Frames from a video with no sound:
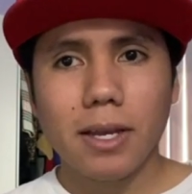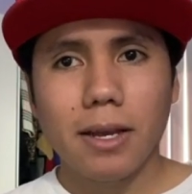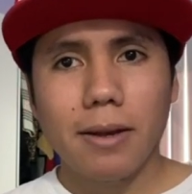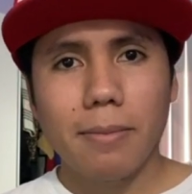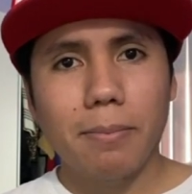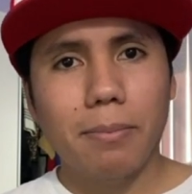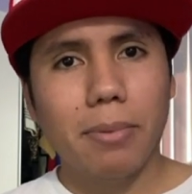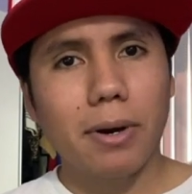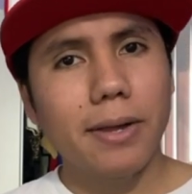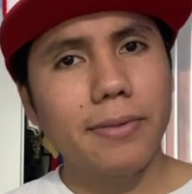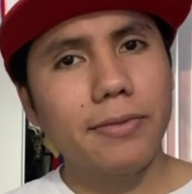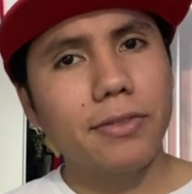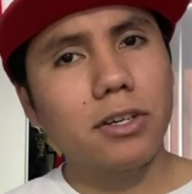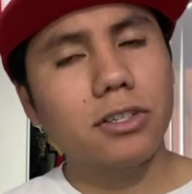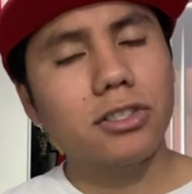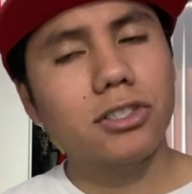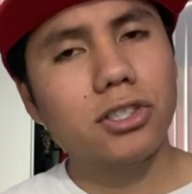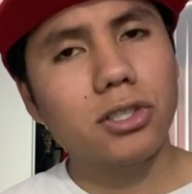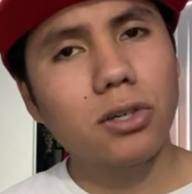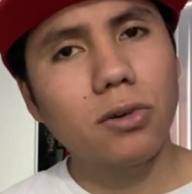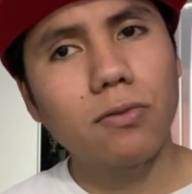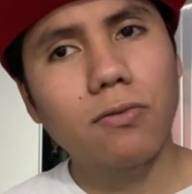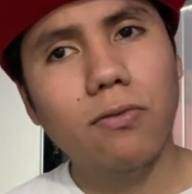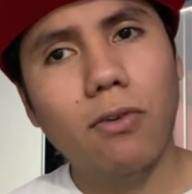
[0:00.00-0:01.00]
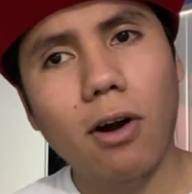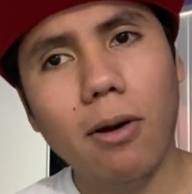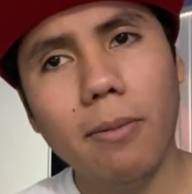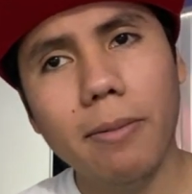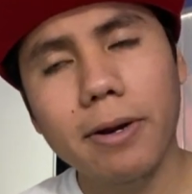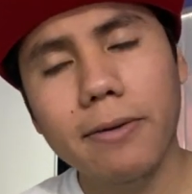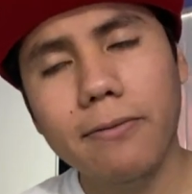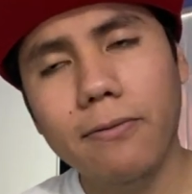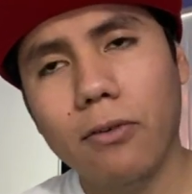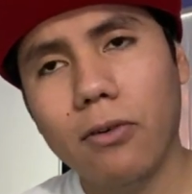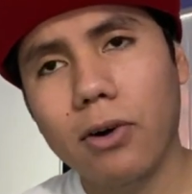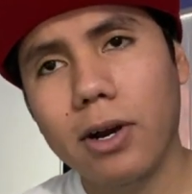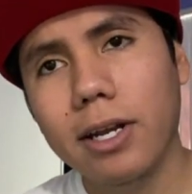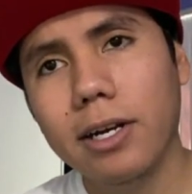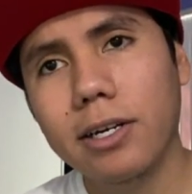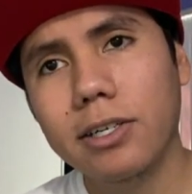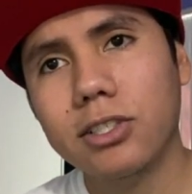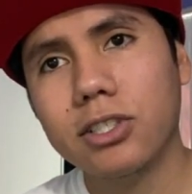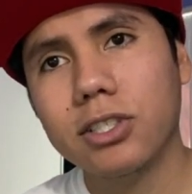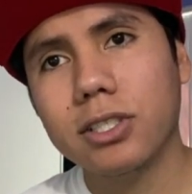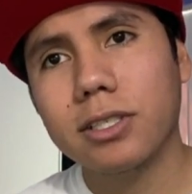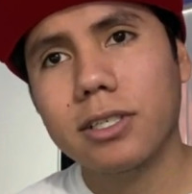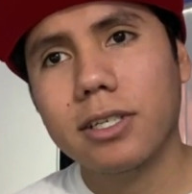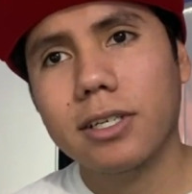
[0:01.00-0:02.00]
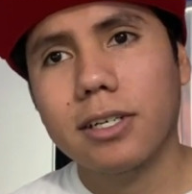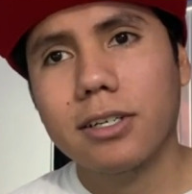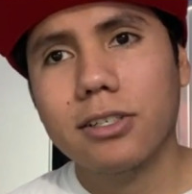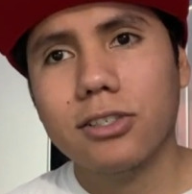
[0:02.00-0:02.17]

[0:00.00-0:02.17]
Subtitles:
but they're still farming for energy.